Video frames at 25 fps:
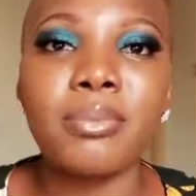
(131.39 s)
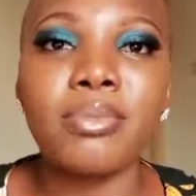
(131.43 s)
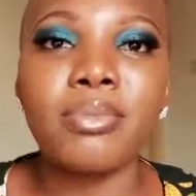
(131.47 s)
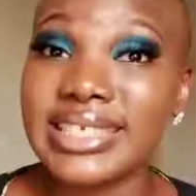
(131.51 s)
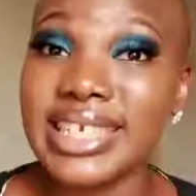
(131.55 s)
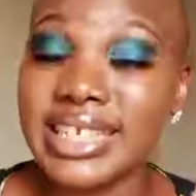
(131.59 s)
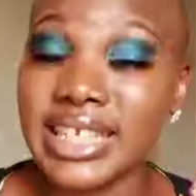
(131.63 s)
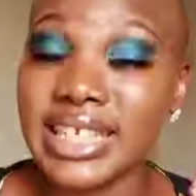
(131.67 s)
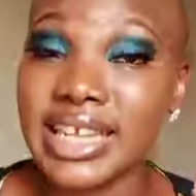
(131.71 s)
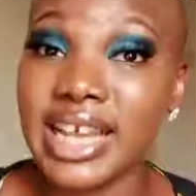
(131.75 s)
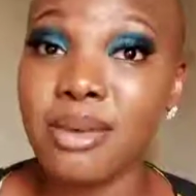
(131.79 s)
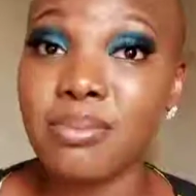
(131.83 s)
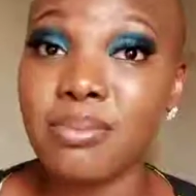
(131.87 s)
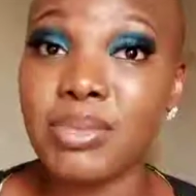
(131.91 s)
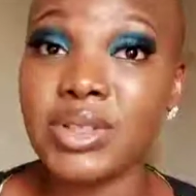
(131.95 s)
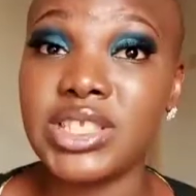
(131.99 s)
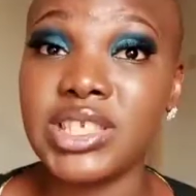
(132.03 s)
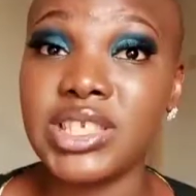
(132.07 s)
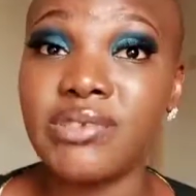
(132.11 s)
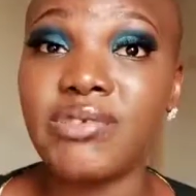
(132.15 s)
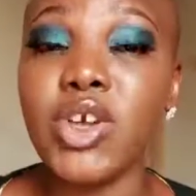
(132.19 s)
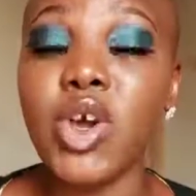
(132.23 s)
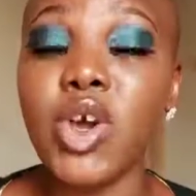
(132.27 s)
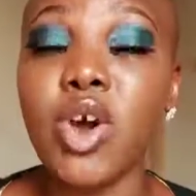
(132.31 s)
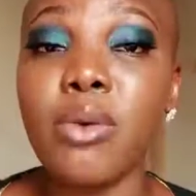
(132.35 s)
I said it can be
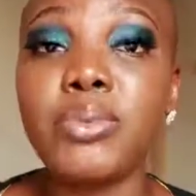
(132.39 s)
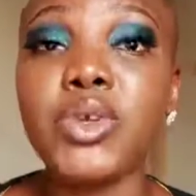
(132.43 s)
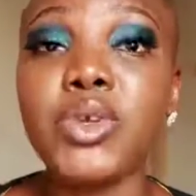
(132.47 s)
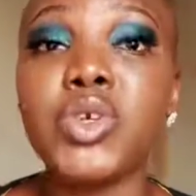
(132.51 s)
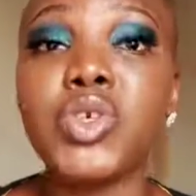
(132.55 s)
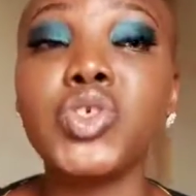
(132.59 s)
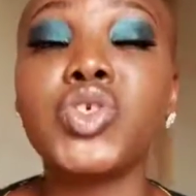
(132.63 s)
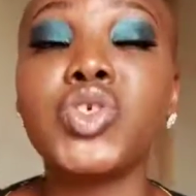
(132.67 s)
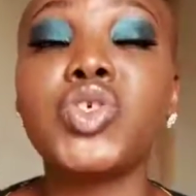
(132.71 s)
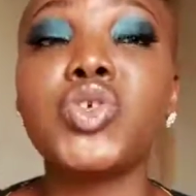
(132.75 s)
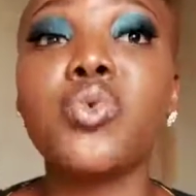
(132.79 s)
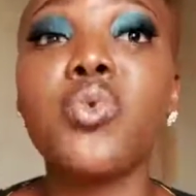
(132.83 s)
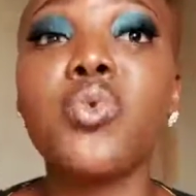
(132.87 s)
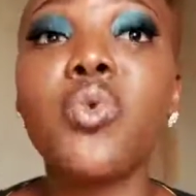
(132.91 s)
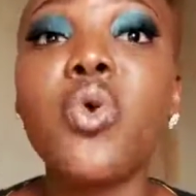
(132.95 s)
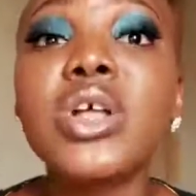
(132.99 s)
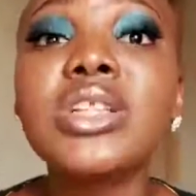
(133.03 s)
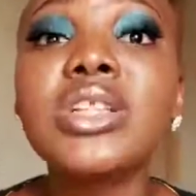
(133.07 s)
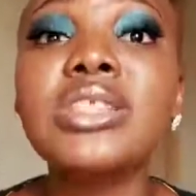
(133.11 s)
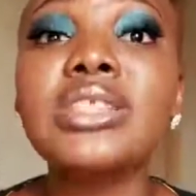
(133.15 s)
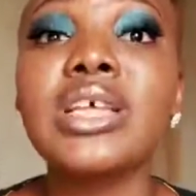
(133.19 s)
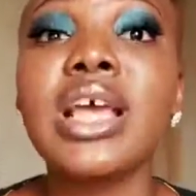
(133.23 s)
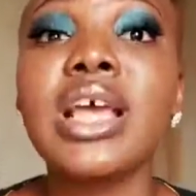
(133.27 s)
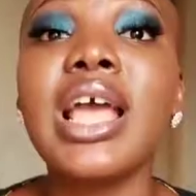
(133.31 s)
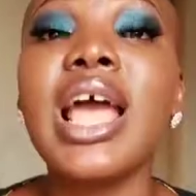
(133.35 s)
difficult because you
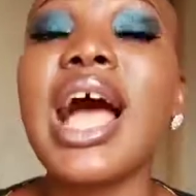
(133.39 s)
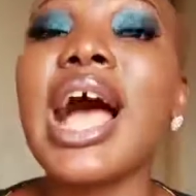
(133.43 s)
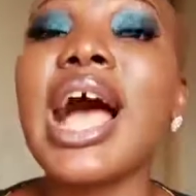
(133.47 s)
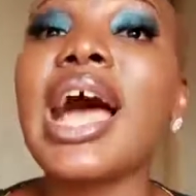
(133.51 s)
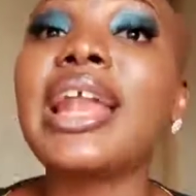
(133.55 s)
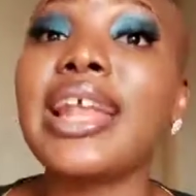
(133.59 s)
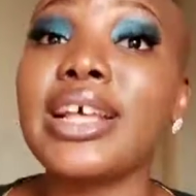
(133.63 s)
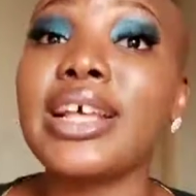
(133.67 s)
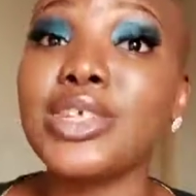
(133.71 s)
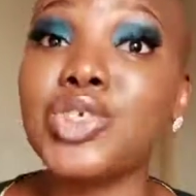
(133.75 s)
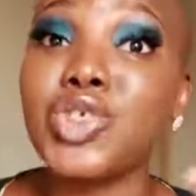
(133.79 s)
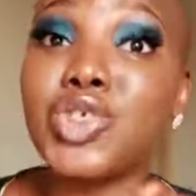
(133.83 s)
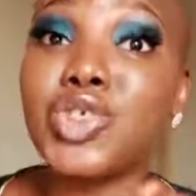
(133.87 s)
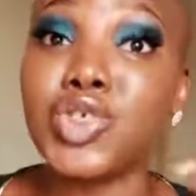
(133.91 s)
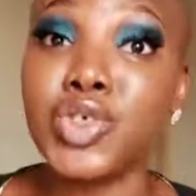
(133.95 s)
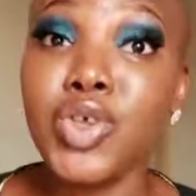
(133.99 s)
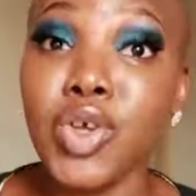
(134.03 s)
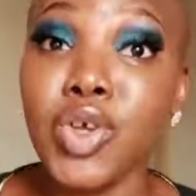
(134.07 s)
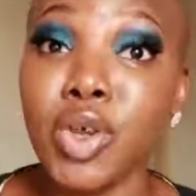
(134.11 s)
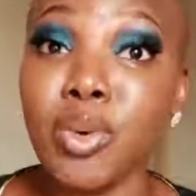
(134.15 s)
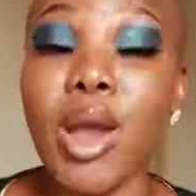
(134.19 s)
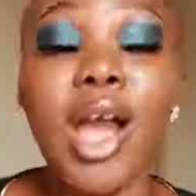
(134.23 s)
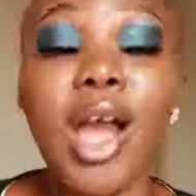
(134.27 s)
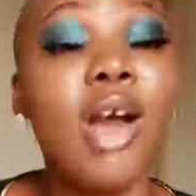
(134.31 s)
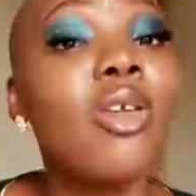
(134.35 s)
want and
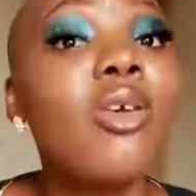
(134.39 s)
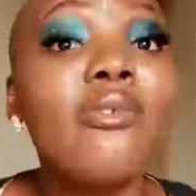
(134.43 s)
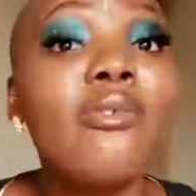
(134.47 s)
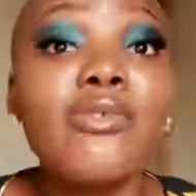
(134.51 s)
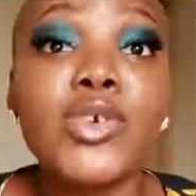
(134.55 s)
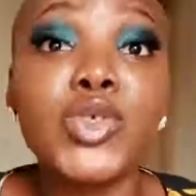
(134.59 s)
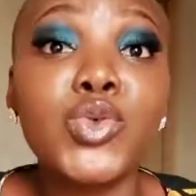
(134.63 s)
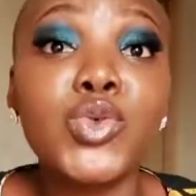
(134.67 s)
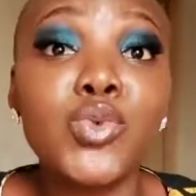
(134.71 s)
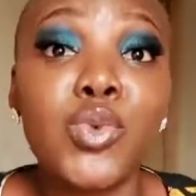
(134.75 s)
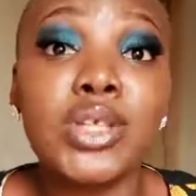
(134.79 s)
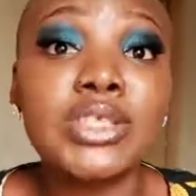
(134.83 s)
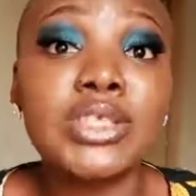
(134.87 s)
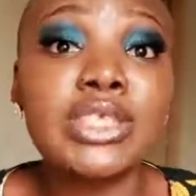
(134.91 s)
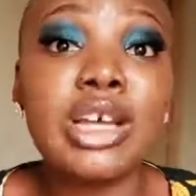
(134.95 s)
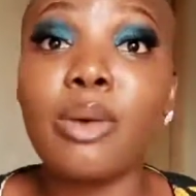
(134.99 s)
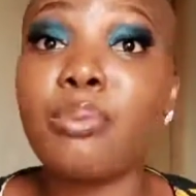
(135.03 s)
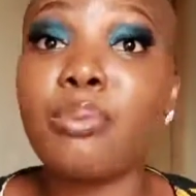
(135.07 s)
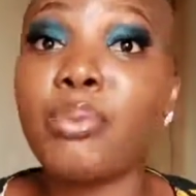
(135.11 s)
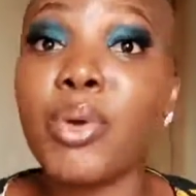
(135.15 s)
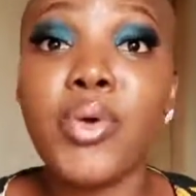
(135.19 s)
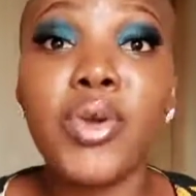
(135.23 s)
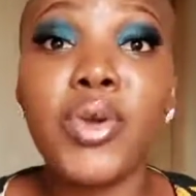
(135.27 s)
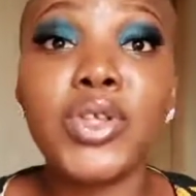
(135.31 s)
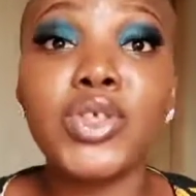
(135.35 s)
assume. All of us want our
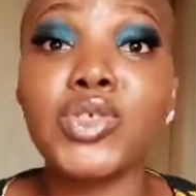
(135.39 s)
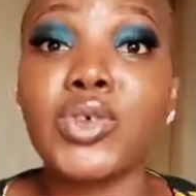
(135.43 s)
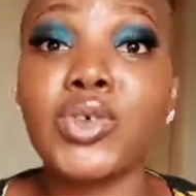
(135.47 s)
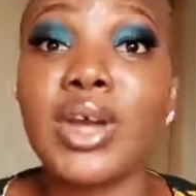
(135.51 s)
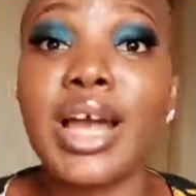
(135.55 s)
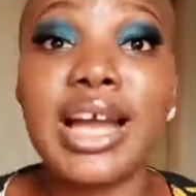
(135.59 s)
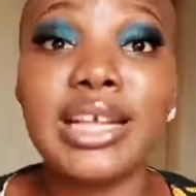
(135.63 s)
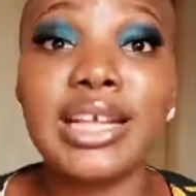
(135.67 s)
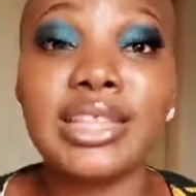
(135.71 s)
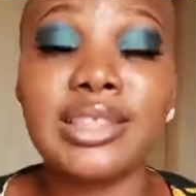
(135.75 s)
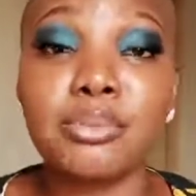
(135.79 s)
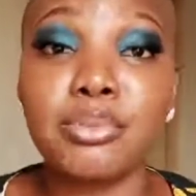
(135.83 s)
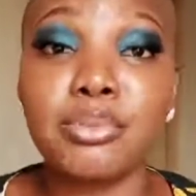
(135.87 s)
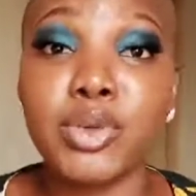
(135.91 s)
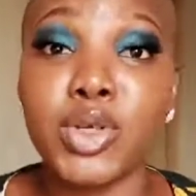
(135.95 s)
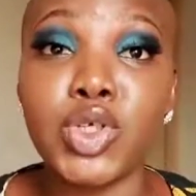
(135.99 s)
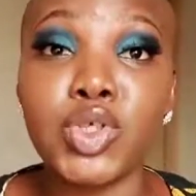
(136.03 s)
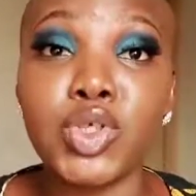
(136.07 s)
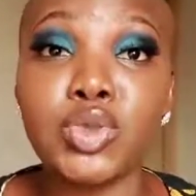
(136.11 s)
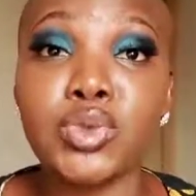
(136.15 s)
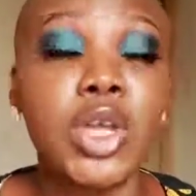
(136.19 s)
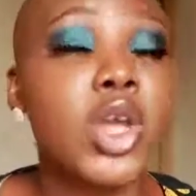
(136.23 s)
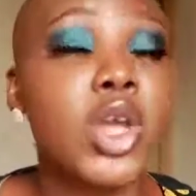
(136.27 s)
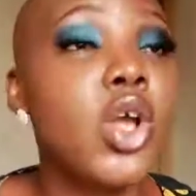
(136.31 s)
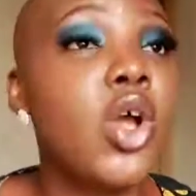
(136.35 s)
parents to act the
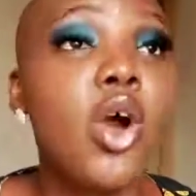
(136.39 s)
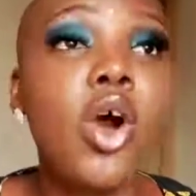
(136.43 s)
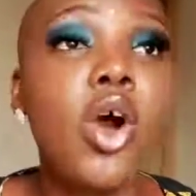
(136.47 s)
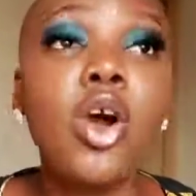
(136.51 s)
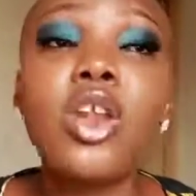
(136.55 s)
best way.